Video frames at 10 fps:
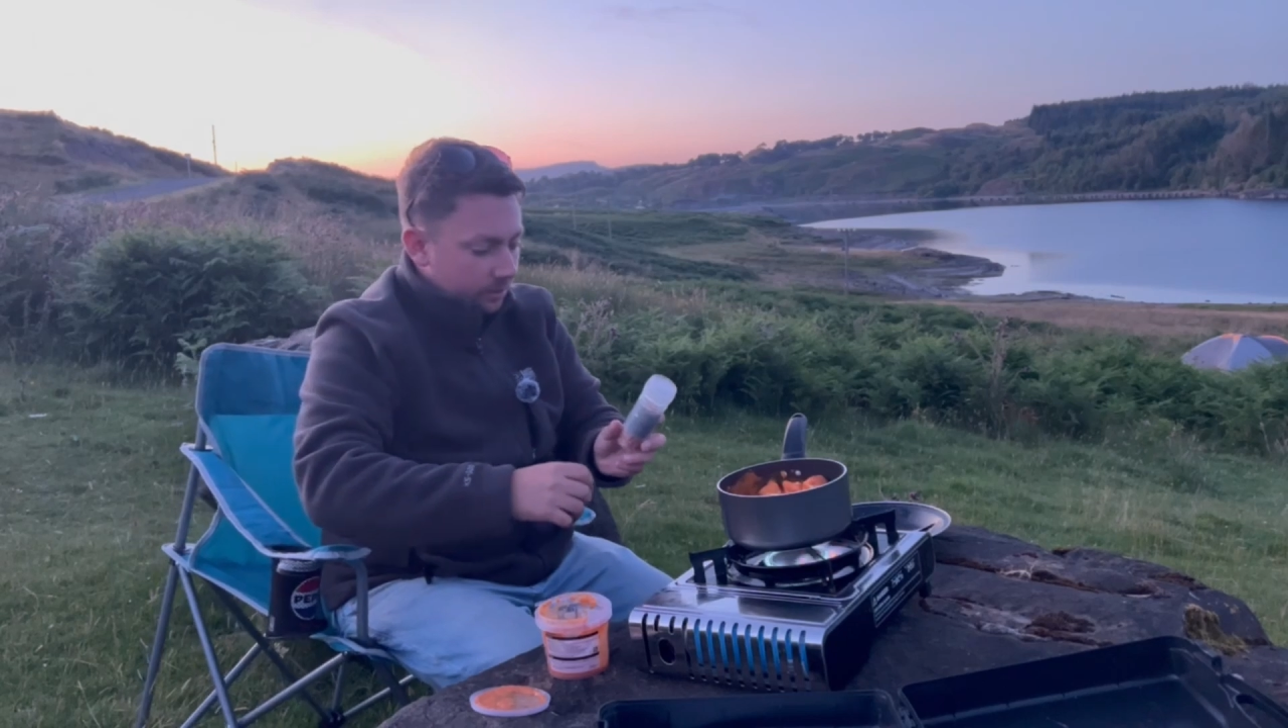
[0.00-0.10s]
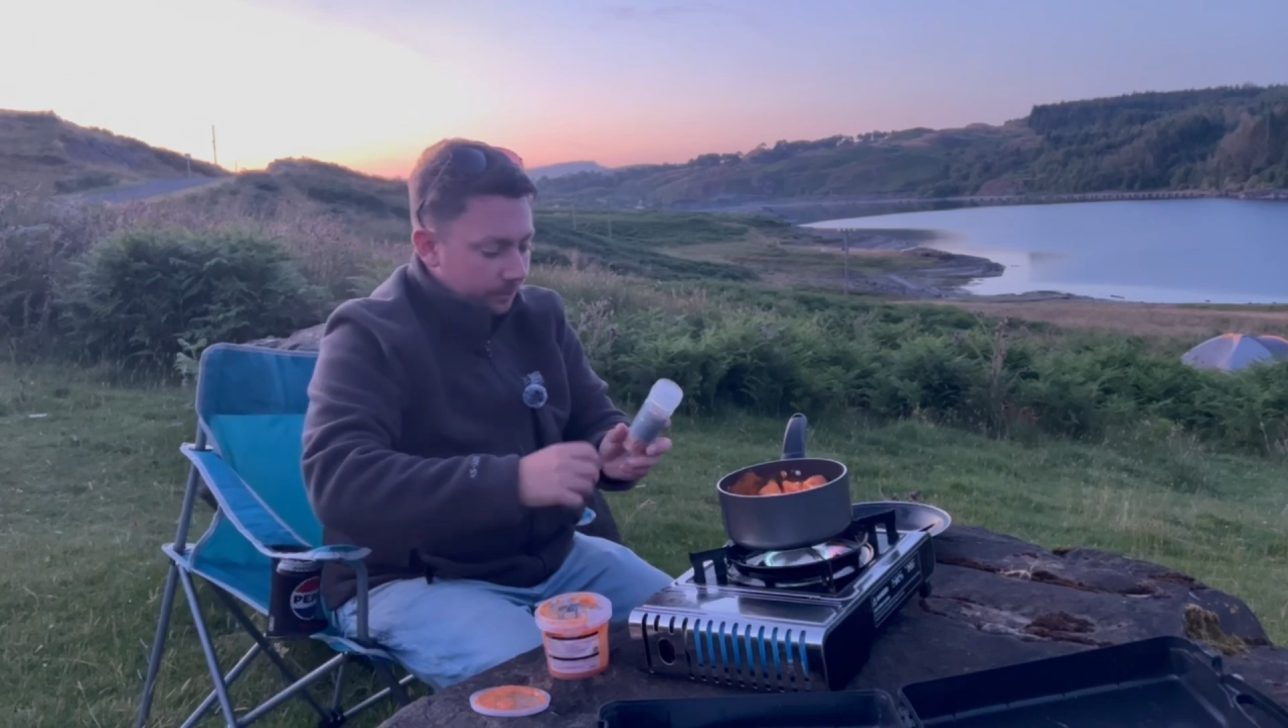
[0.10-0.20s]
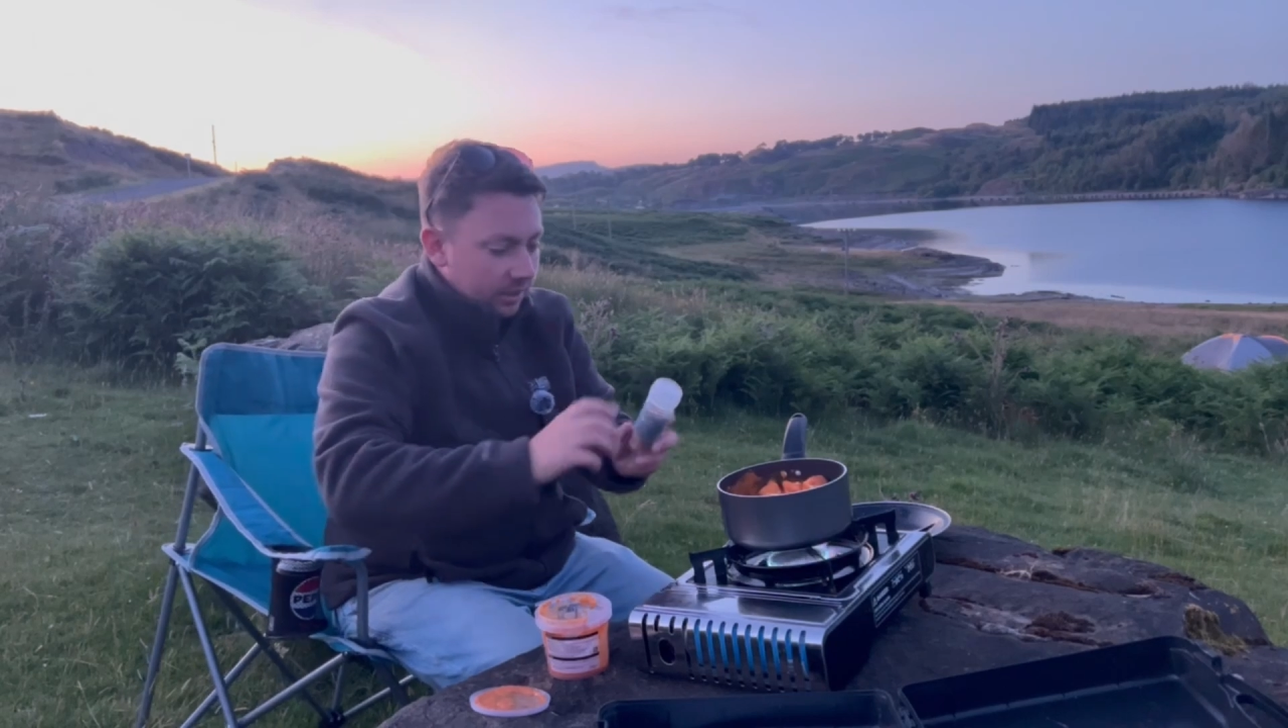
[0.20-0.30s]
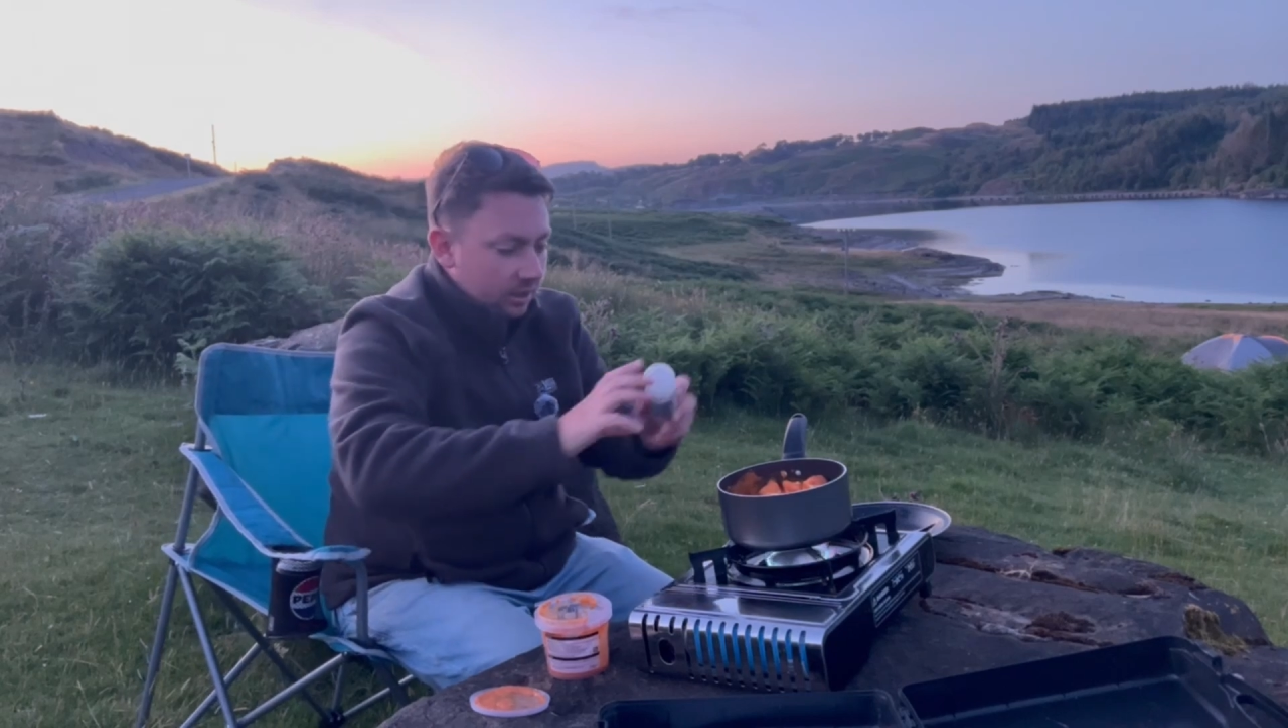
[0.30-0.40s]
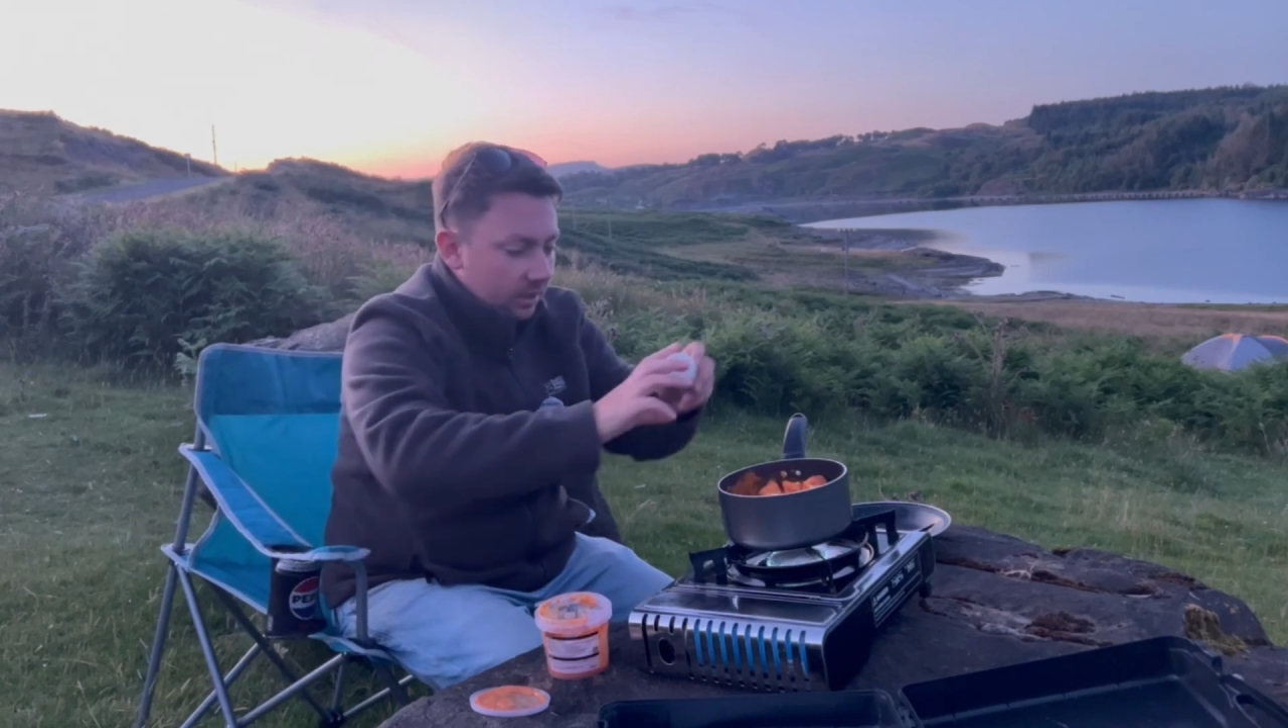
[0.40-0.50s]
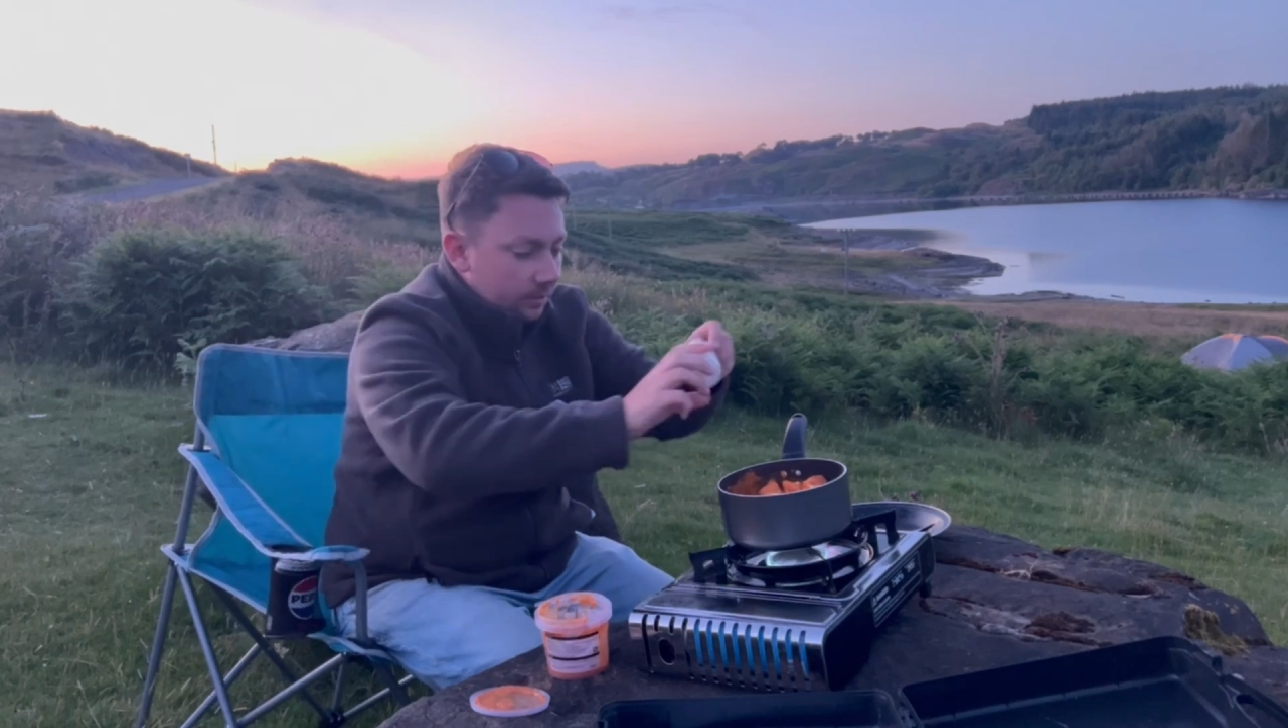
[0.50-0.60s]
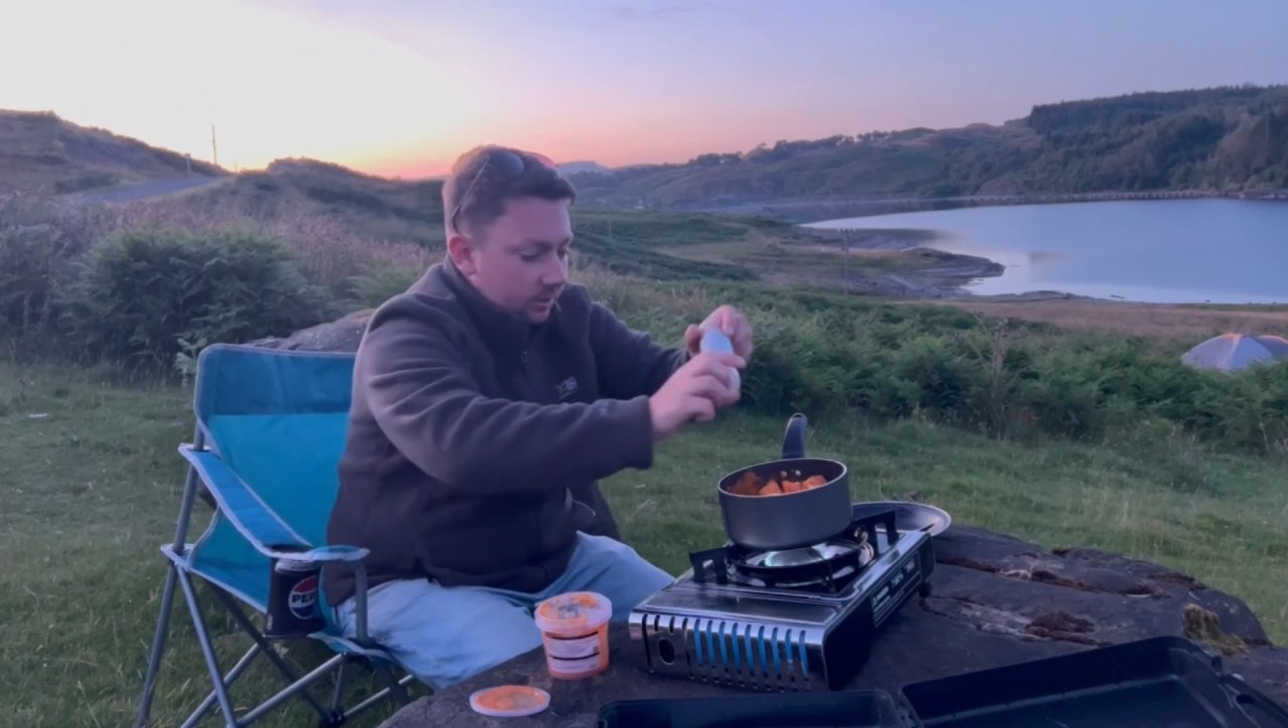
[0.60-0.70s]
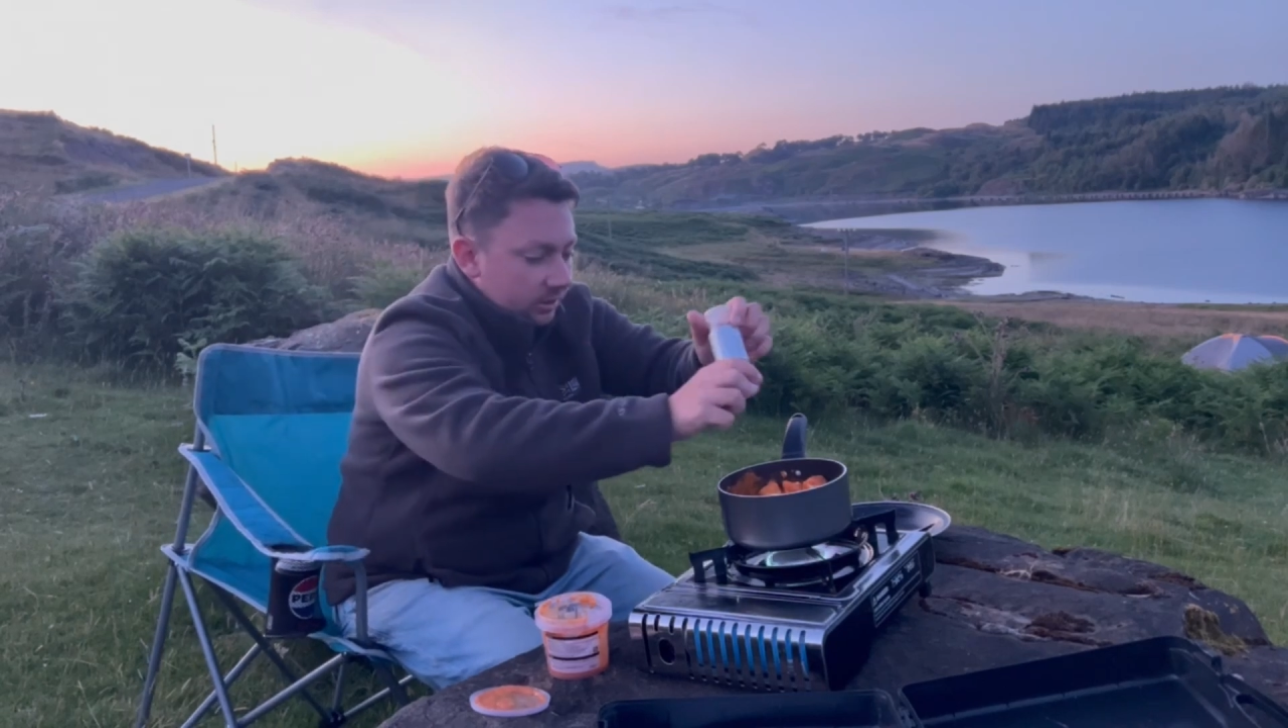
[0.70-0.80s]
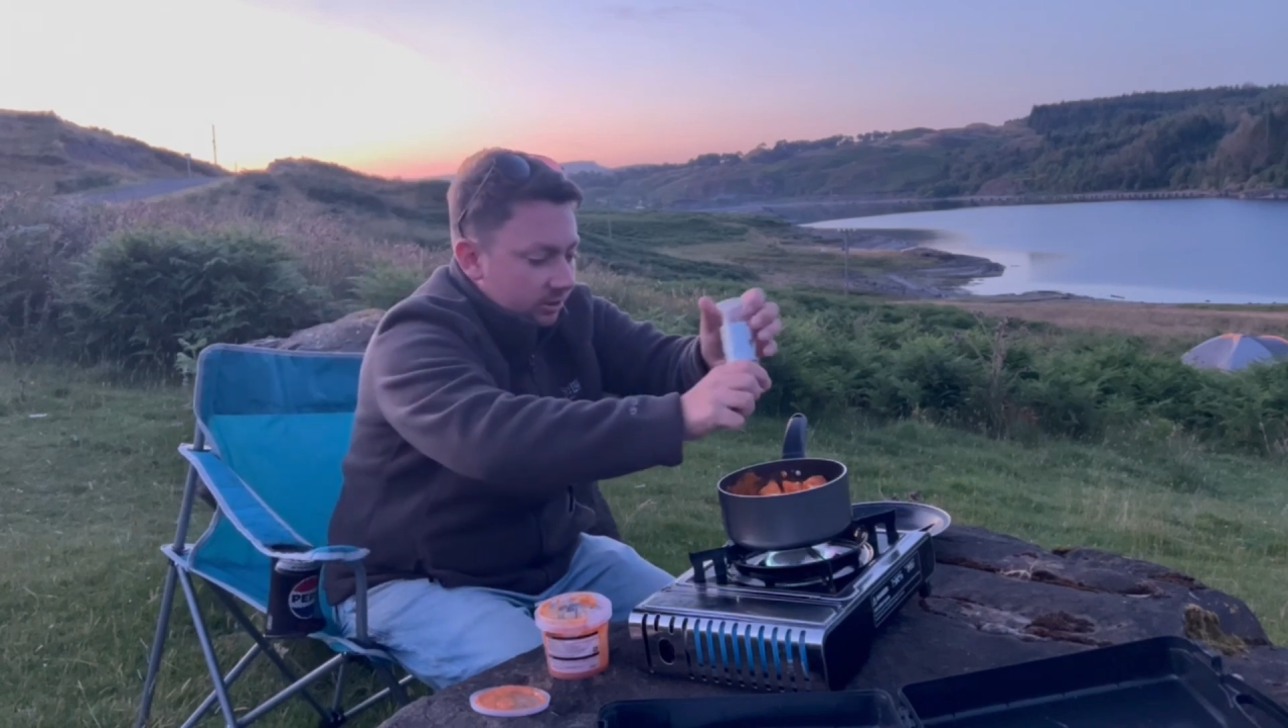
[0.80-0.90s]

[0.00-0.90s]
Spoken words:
pink Himalayan